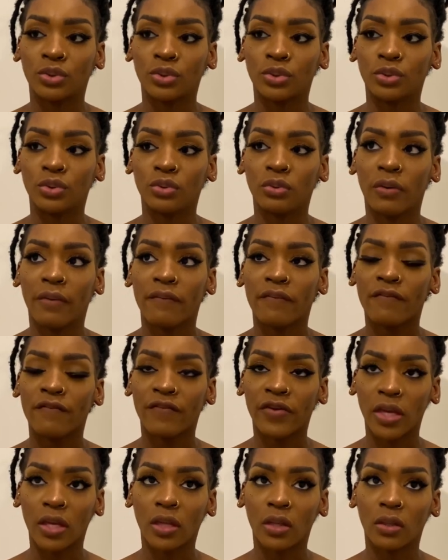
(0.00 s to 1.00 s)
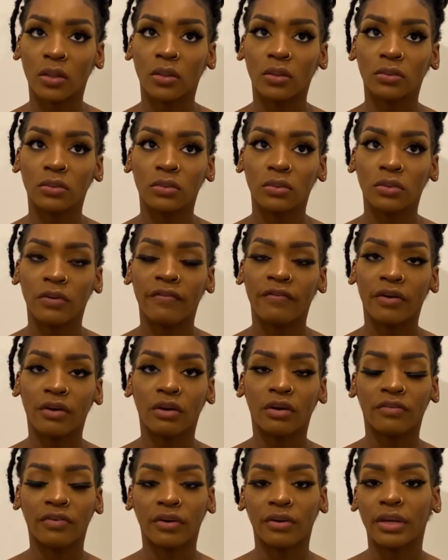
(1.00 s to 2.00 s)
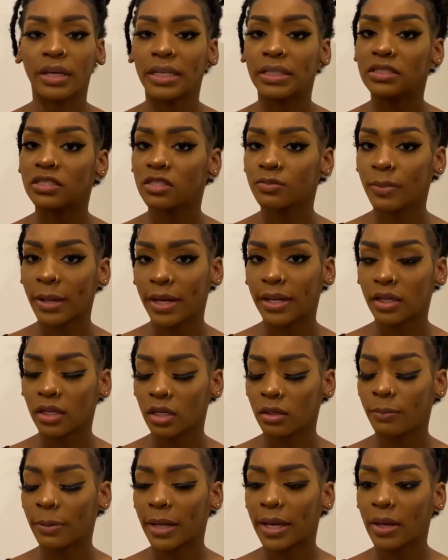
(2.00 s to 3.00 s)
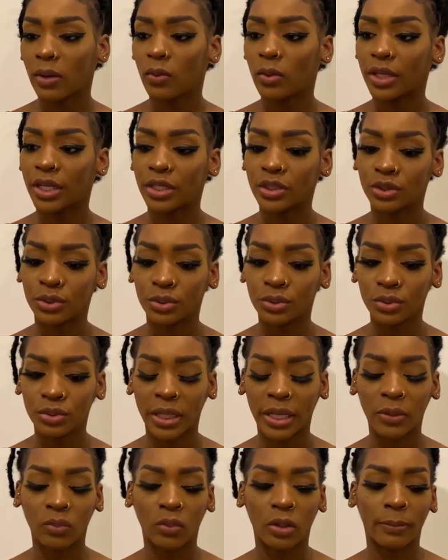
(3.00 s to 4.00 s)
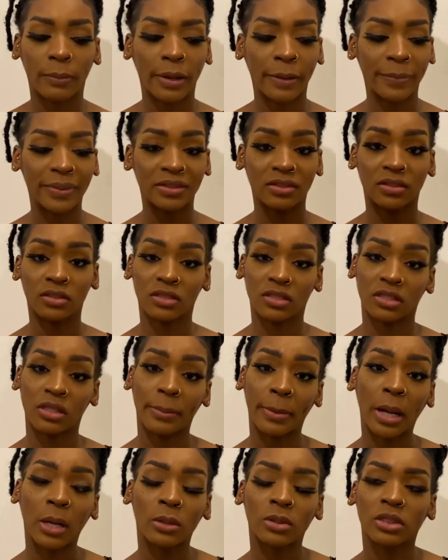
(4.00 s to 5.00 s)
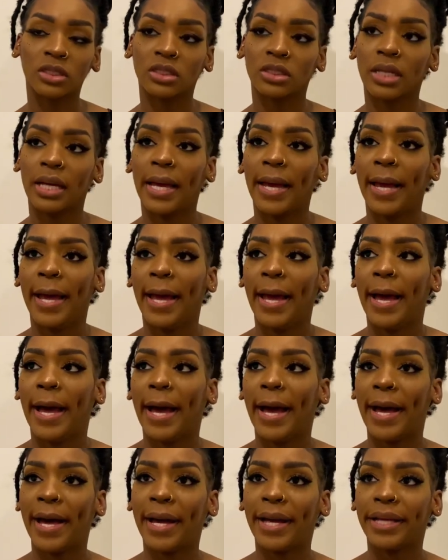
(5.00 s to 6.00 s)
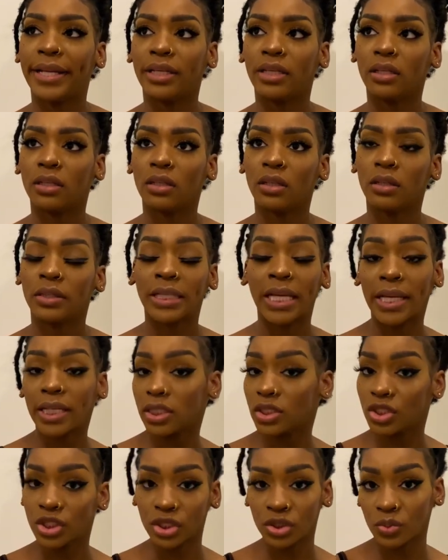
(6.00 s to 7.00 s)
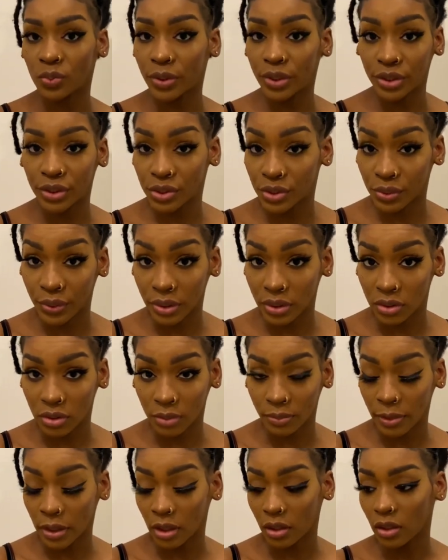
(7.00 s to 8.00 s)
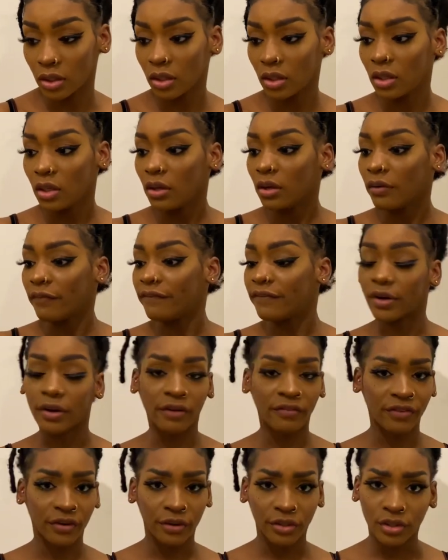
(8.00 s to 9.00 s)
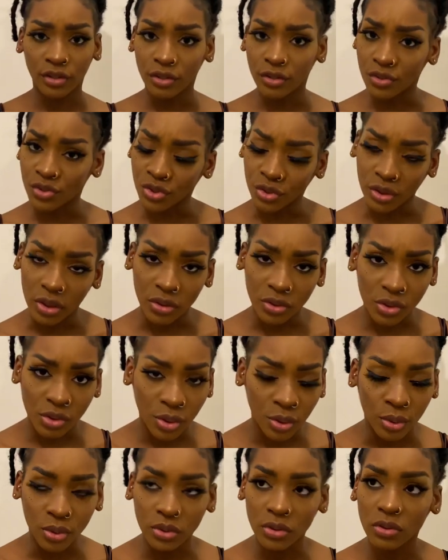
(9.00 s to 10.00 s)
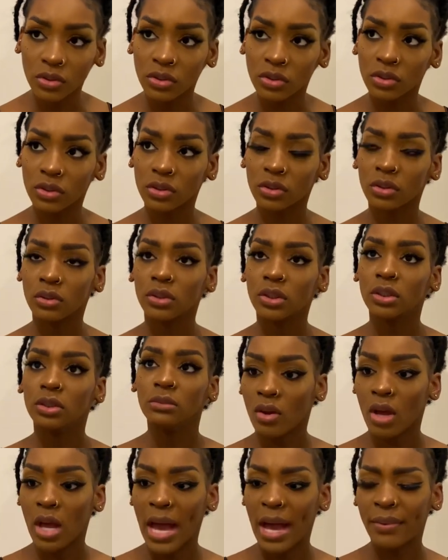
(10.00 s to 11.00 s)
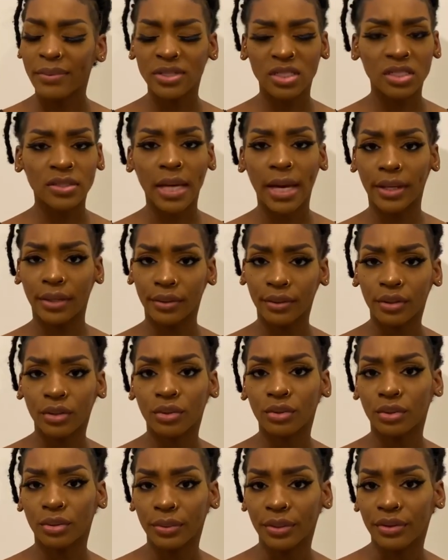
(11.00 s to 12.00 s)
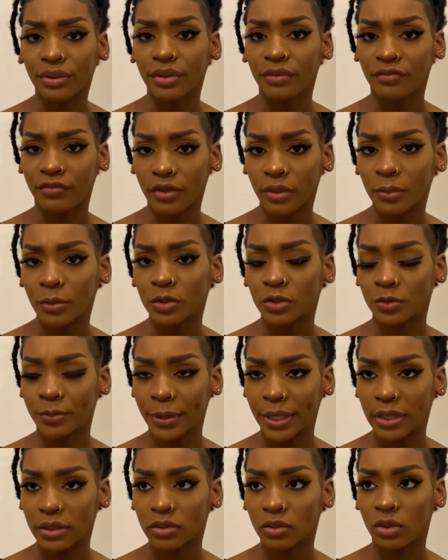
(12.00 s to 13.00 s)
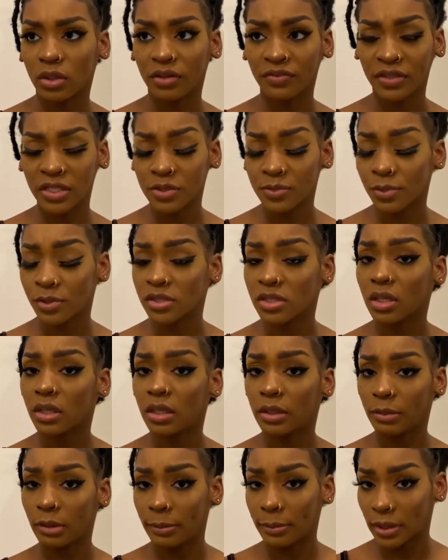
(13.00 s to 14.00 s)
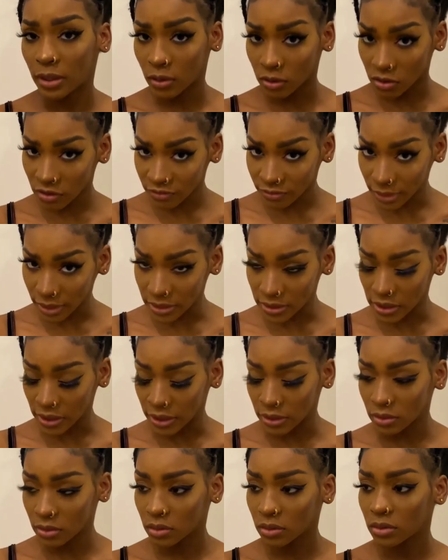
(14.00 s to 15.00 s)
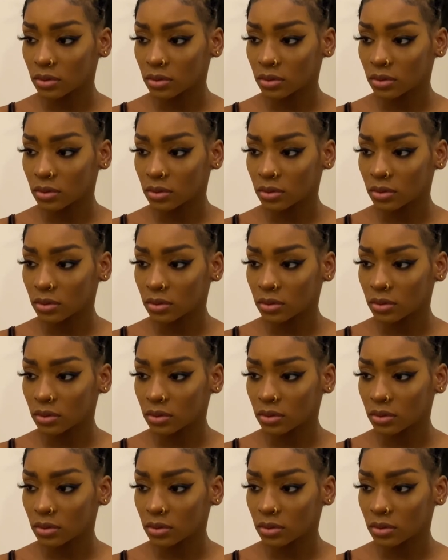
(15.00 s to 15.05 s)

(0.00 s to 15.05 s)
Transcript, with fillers: to feel very inspired by what I do and what my business is about, and that is just what it's going to be. Very neutral tones, and we're just kind of going to go with it for the most part. All of these bows are going to be made out of muslin,